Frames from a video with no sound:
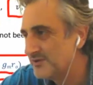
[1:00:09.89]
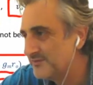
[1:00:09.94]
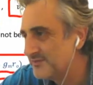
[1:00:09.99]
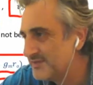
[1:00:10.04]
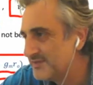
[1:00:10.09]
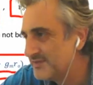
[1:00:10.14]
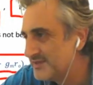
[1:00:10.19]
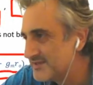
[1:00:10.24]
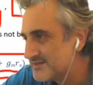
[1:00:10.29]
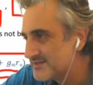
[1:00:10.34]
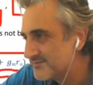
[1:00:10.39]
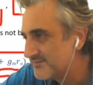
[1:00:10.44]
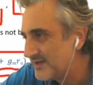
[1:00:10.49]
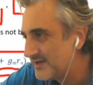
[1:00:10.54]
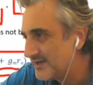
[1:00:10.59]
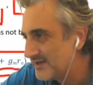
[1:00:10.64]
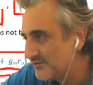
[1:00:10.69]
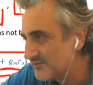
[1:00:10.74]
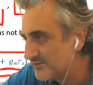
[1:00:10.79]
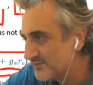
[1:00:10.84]
So if
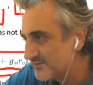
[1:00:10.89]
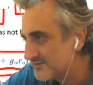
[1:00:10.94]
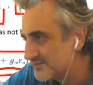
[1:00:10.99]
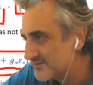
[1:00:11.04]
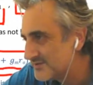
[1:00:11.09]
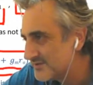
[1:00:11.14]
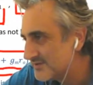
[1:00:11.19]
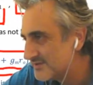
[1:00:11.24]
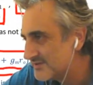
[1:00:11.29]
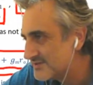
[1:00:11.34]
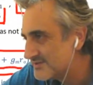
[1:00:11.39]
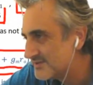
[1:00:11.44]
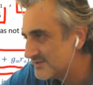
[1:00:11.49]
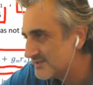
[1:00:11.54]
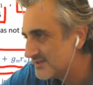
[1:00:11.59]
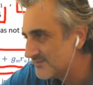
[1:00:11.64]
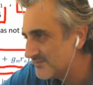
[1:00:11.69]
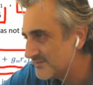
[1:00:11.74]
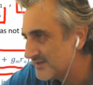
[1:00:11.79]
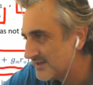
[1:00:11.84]
this value
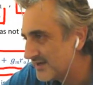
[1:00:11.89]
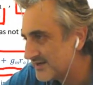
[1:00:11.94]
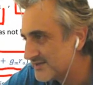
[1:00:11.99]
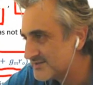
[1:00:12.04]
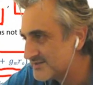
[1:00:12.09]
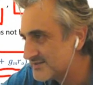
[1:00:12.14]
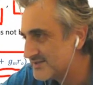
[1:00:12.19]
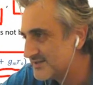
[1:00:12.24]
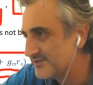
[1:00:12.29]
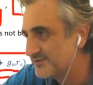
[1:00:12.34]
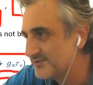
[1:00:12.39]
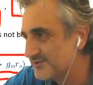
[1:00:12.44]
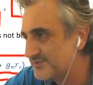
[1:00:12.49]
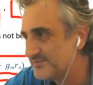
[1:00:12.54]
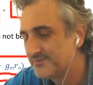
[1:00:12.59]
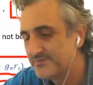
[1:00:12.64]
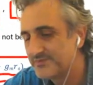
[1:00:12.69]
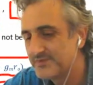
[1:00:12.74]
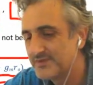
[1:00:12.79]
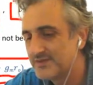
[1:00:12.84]
GM
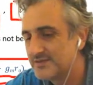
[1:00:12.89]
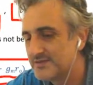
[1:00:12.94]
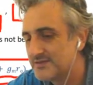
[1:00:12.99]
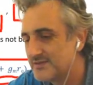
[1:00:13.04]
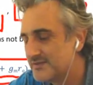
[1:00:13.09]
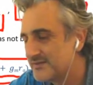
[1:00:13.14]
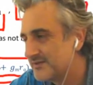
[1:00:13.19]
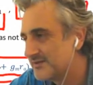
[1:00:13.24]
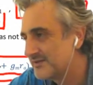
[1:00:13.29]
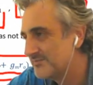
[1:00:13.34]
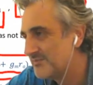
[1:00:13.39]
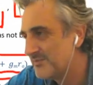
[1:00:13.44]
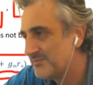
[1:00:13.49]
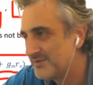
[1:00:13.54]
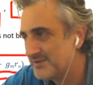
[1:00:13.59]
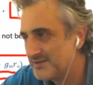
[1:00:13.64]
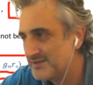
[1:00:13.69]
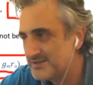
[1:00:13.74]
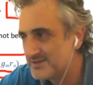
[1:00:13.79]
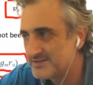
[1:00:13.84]
R0,
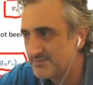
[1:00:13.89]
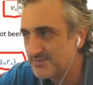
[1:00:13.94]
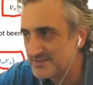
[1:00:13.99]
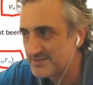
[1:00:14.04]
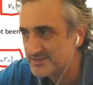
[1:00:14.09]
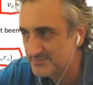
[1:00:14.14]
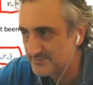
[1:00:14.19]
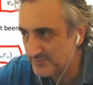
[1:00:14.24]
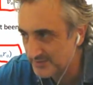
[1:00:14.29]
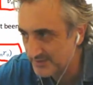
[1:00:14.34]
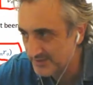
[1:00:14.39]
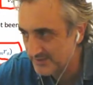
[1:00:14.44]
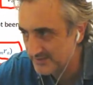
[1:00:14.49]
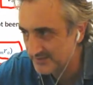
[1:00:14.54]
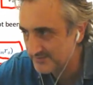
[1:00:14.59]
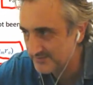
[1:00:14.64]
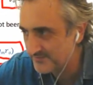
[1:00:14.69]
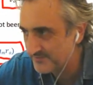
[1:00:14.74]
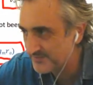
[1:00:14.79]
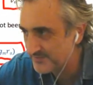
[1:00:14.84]
remember this is the
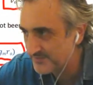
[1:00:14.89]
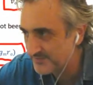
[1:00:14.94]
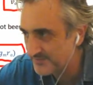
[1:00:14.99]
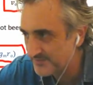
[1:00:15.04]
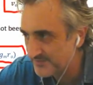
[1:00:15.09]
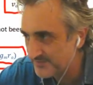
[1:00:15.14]
maximum gain,